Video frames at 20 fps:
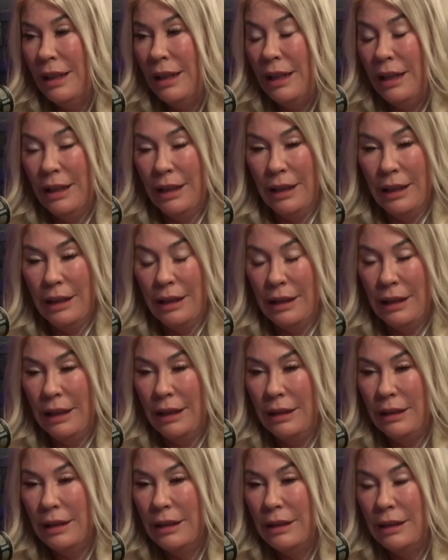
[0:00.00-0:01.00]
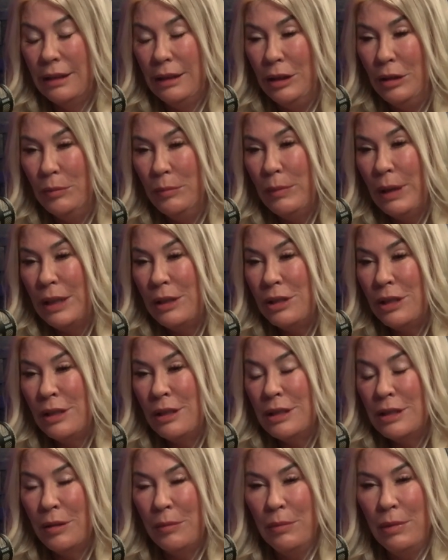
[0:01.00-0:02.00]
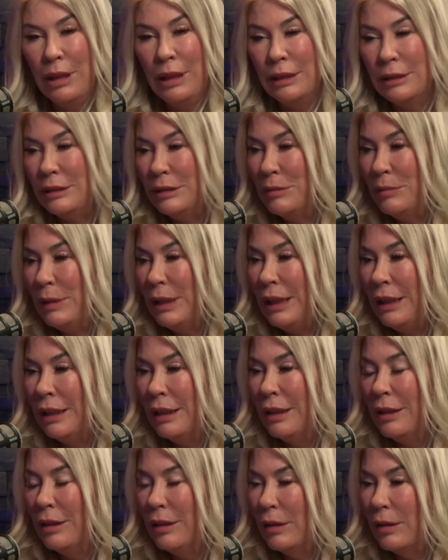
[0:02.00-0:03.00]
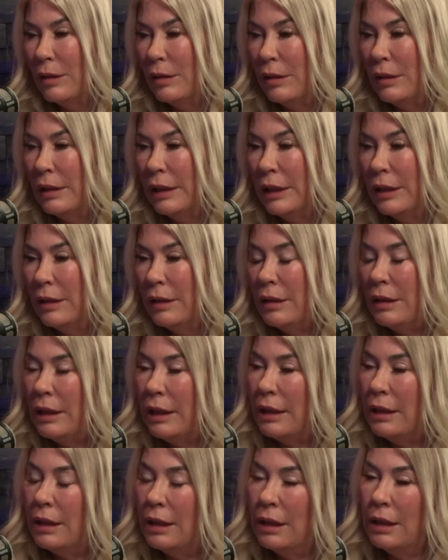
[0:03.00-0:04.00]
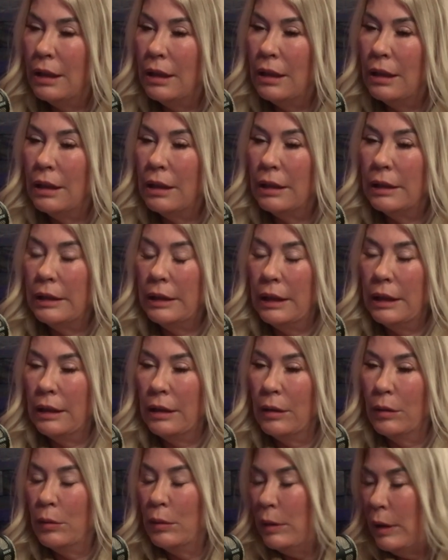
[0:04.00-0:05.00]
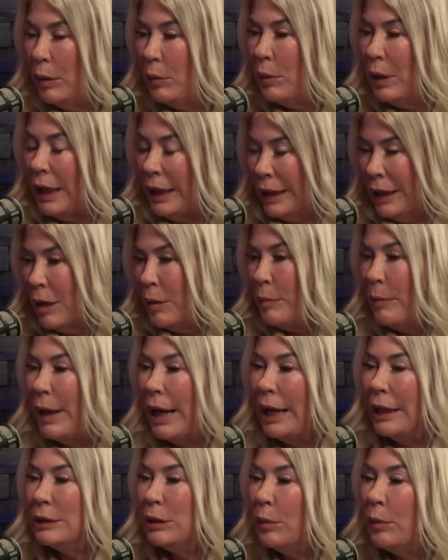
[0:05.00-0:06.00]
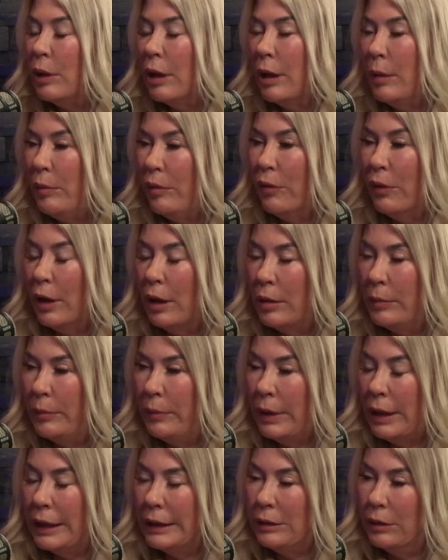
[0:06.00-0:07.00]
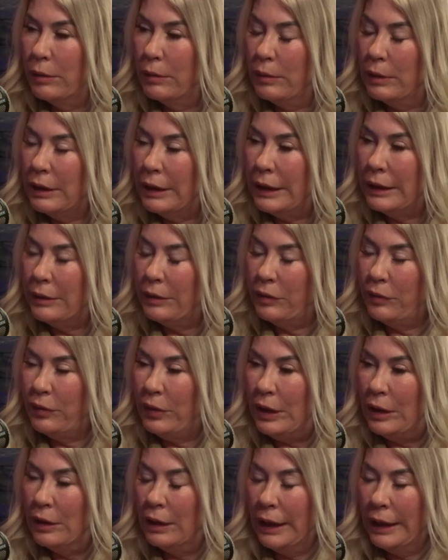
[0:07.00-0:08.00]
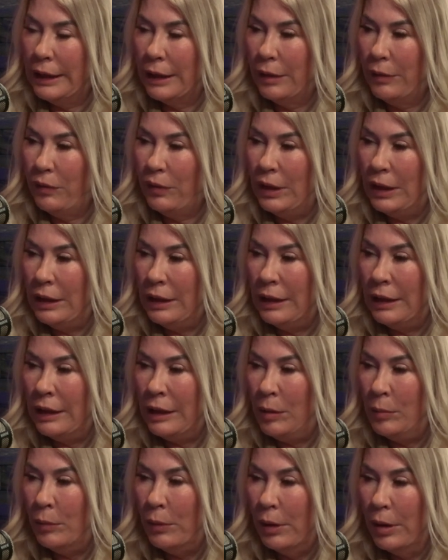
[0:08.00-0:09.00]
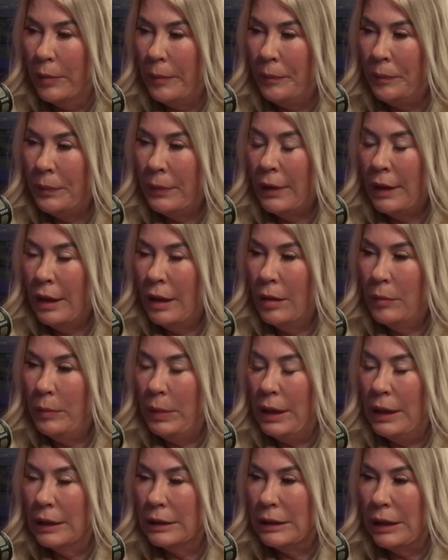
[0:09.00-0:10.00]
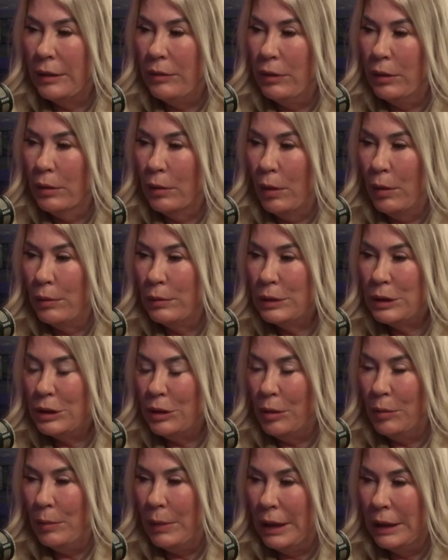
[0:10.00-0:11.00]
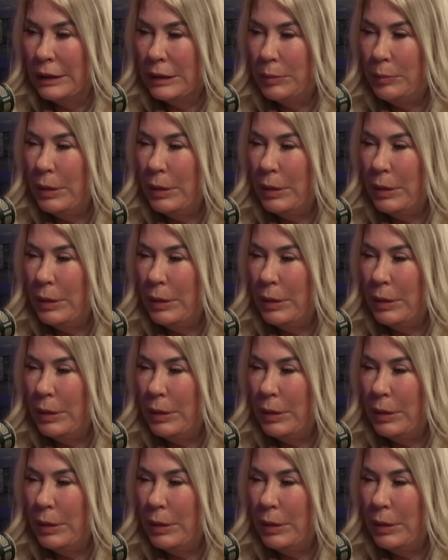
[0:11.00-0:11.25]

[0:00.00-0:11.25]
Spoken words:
And I think that you mentioned something to me earlier that, you know, like when I come back to where I'm from, I don't really feel like I fit in anymore because I've grown so much.